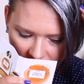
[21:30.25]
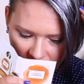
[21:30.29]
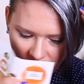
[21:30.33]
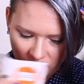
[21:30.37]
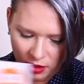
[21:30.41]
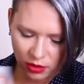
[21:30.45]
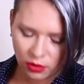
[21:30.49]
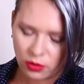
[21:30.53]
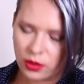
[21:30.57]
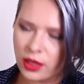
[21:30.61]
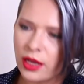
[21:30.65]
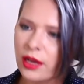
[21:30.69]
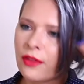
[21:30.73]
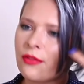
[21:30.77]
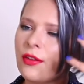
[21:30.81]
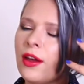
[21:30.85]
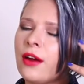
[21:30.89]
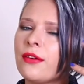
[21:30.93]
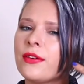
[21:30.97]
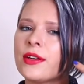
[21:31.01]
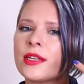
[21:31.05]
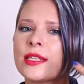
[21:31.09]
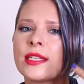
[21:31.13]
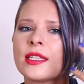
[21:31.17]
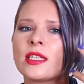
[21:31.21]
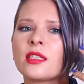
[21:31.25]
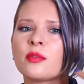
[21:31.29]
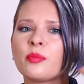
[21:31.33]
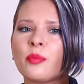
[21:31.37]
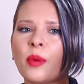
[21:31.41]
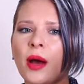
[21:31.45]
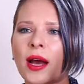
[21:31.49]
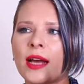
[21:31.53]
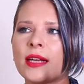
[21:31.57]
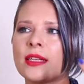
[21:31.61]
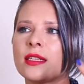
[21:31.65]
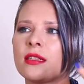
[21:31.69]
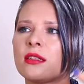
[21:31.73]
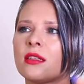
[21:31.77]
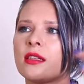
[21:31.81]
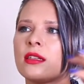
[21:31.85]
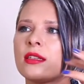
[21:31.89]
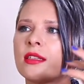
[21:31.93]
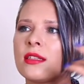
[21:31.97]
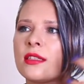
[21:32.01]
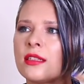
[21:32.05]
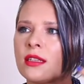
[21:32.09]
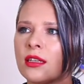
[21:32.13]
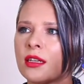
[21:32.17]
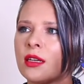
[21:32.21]
You know, like very spicy
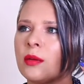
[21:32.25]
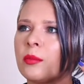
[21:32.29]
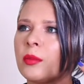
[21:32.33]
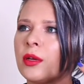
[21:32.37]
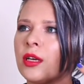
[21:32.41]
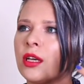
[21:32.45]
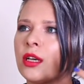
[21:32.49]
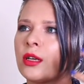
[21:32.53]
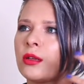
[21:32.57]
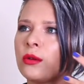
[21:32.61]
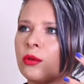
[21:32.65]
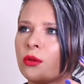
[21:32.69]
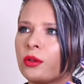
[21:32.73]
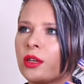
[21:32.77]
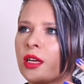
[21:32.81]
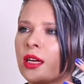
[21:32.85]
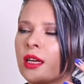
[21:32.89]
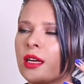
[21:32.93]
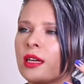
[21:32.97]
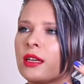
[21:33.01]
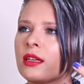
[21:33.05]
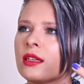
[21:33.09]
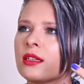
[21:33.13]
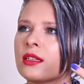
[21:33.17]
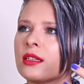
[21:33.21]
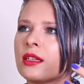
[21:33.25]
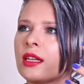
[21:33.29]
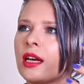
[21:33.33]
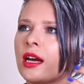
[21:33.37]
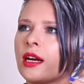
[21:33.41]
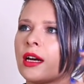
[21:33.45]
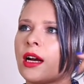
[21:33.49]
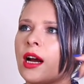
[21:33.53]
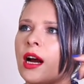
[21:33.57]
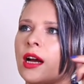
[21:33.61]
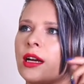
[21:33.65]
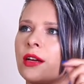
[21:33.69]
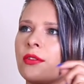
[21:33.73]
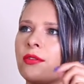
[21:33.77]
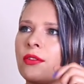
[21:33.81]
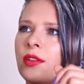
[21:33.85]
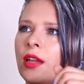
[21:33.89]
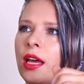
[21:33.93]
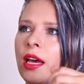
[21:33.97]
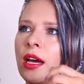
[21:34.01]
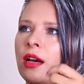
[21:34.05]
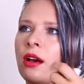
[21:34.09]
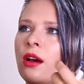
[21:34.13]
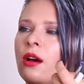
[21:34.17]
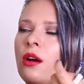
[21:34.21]
cinnamony cookies that kind of
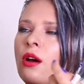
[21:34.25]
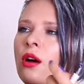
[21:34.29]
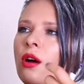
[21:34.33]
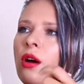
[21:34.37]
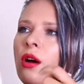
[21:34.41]
like,